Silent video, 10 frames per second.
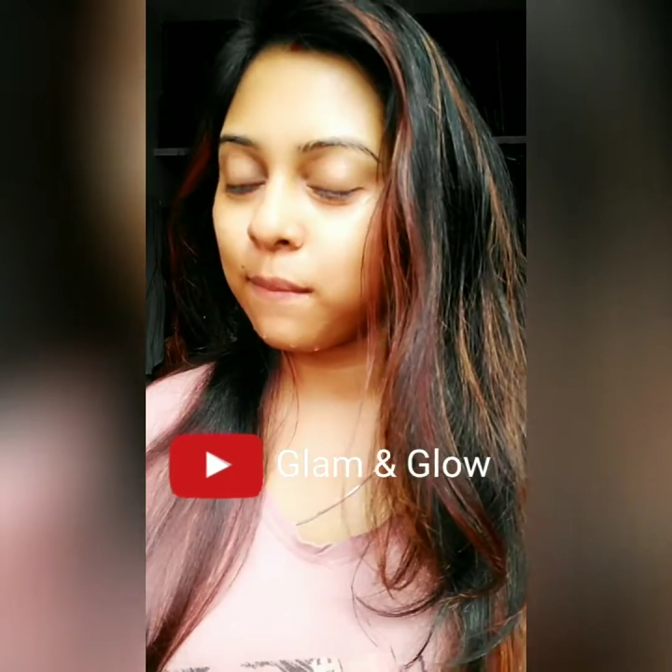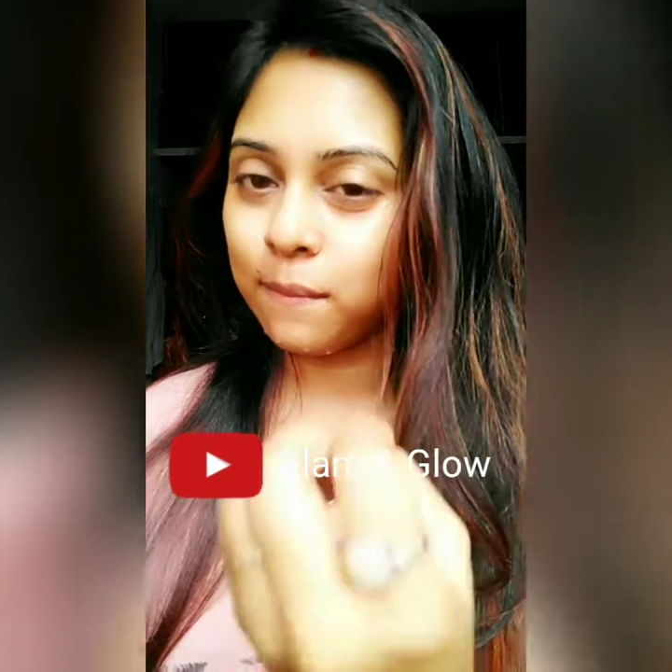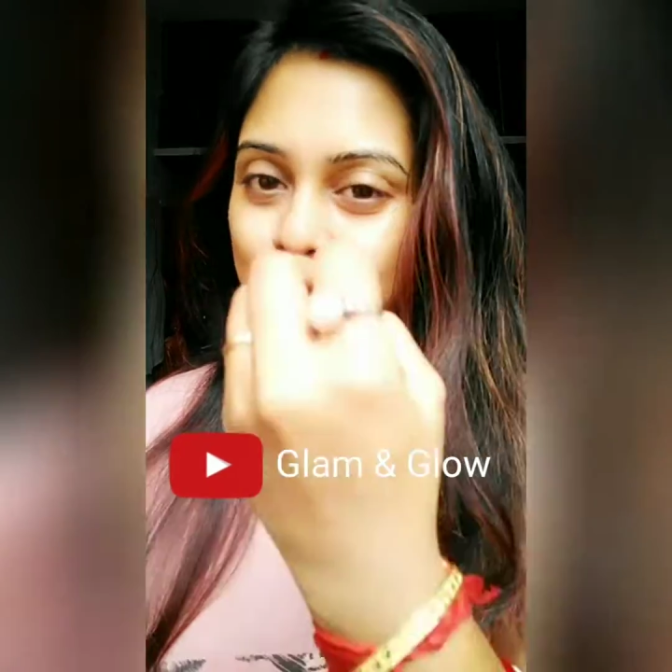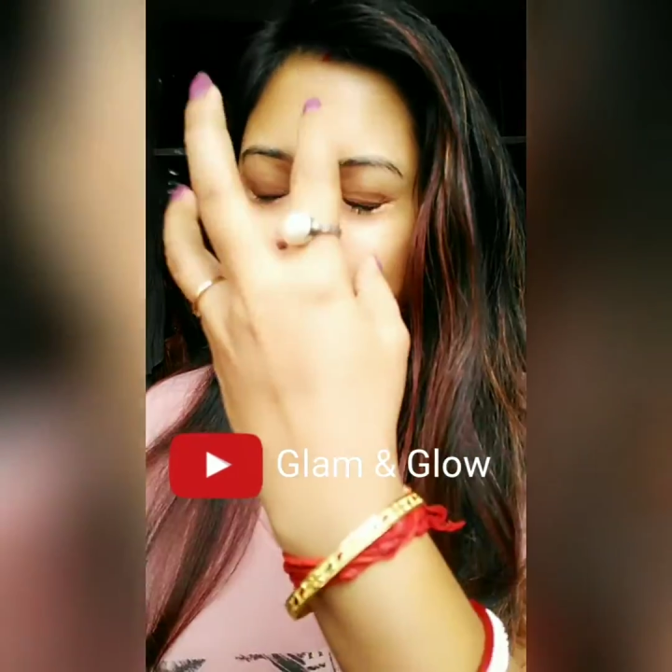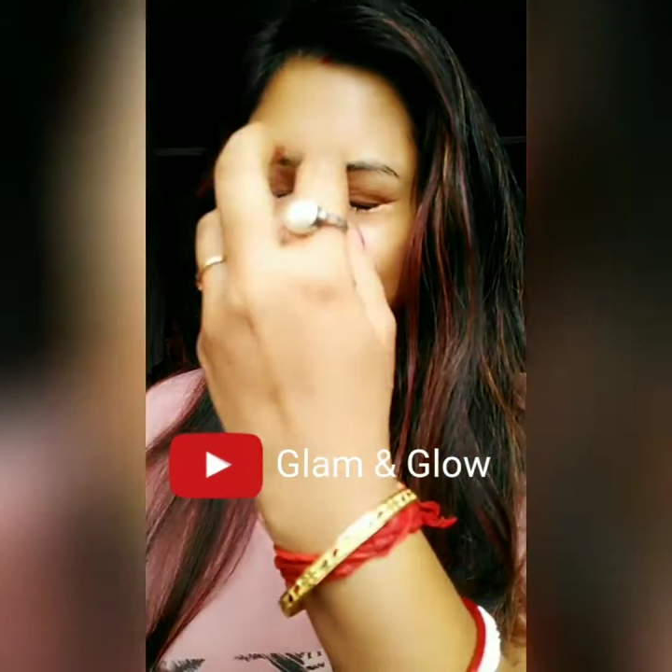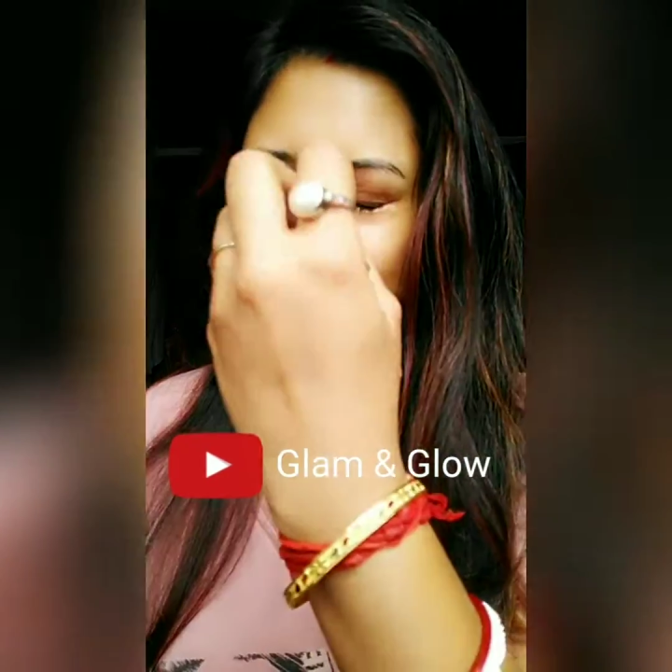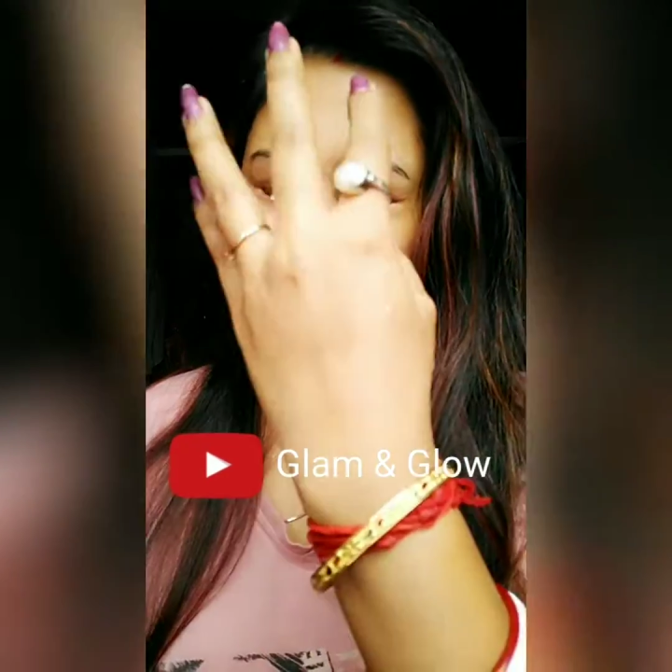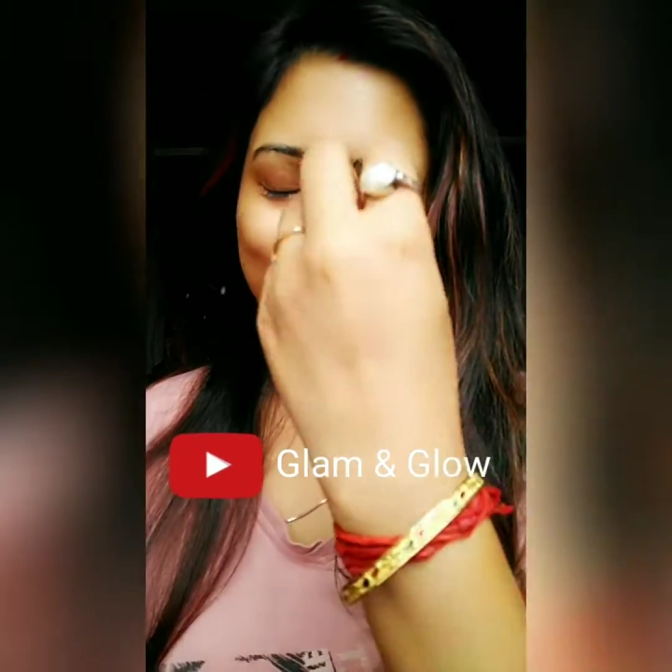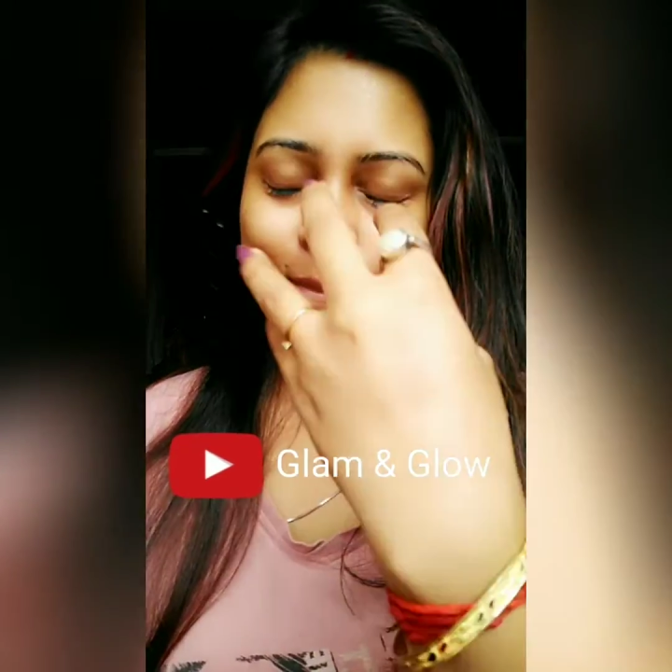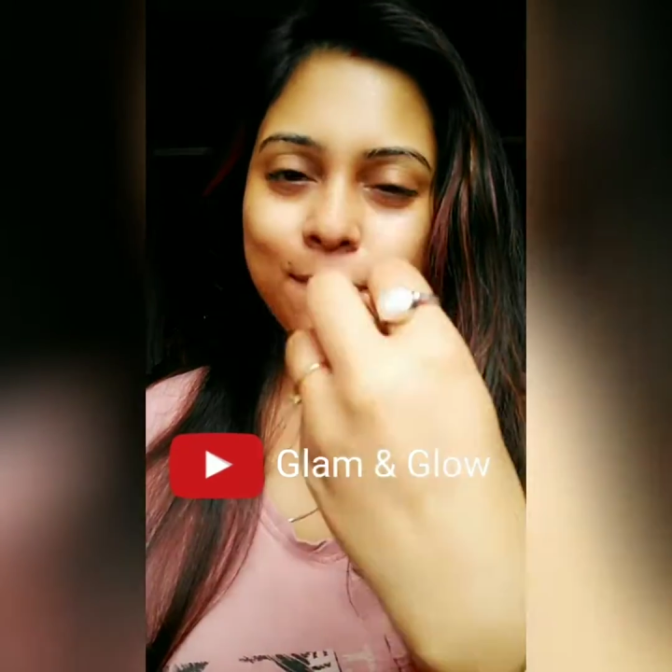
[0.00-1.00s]
highly
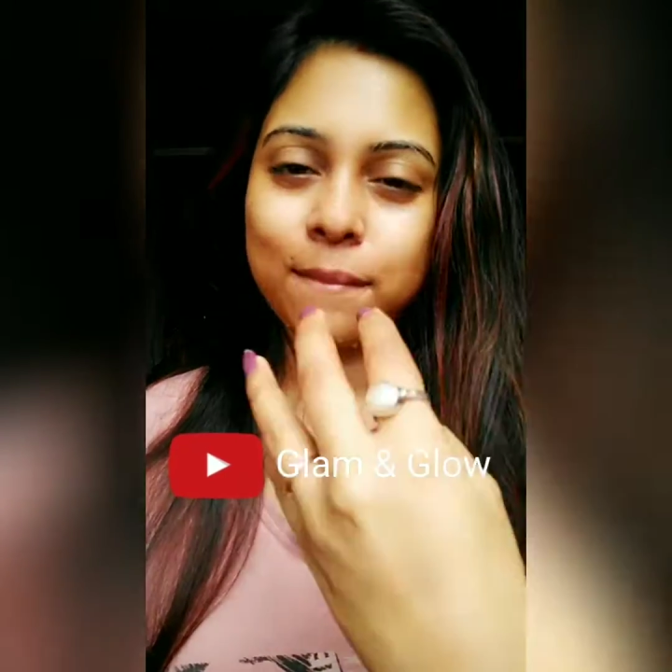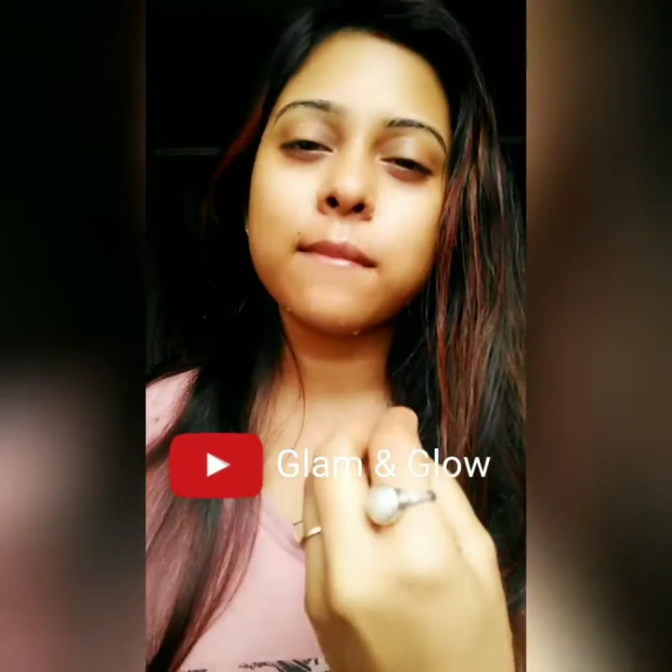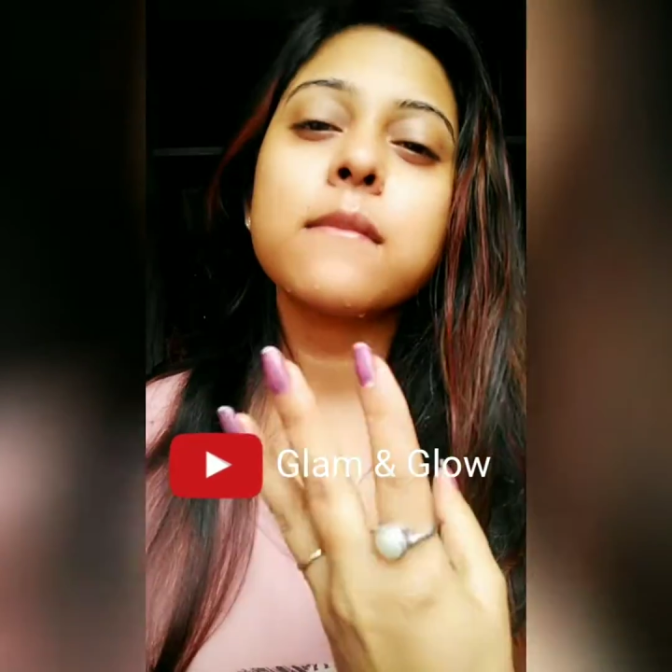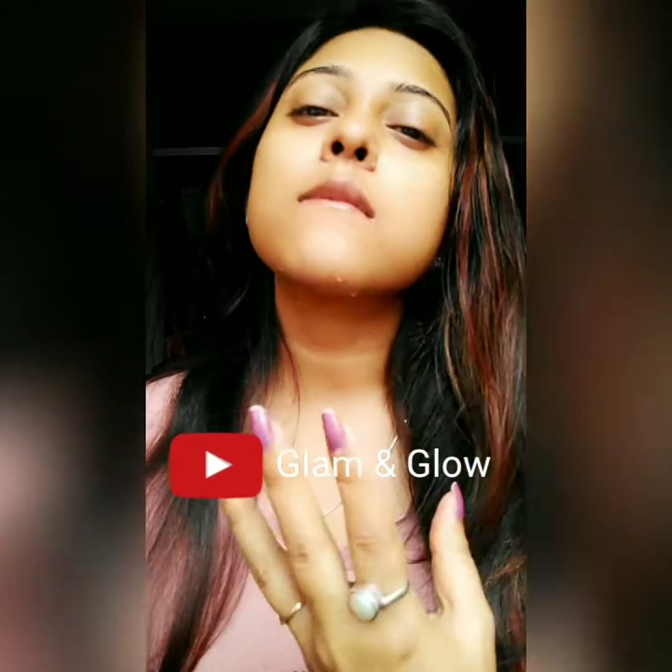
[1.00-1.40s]
moisturizing.